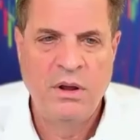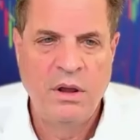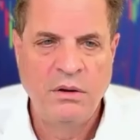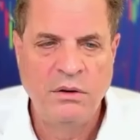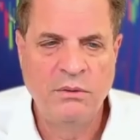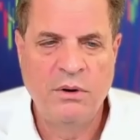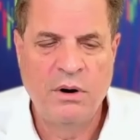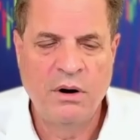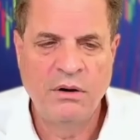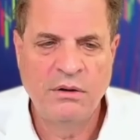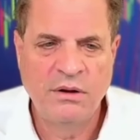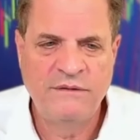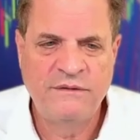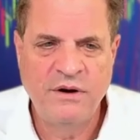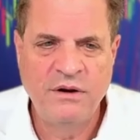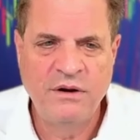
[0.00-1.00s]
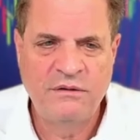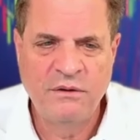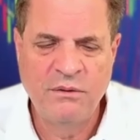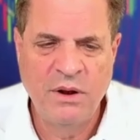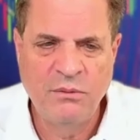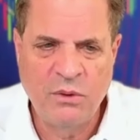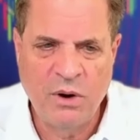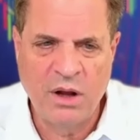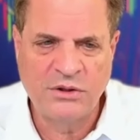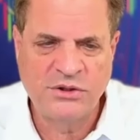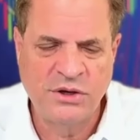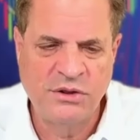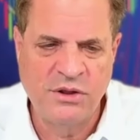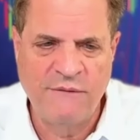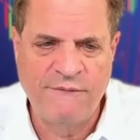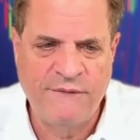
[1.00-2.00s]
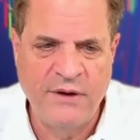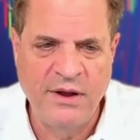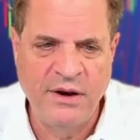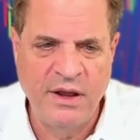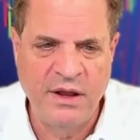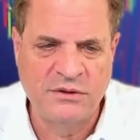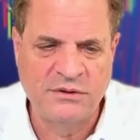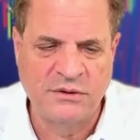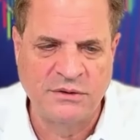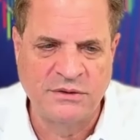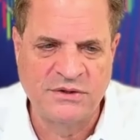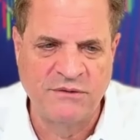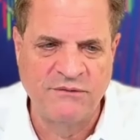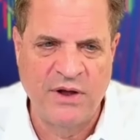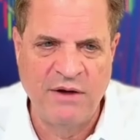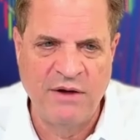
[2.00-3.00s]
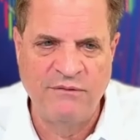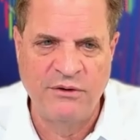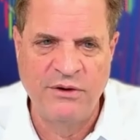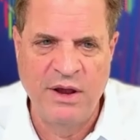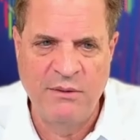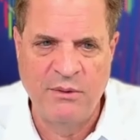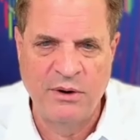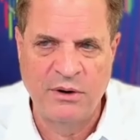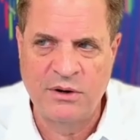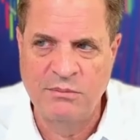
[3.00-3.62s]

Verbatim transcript: You are listening to and watching the Financial Survival Network.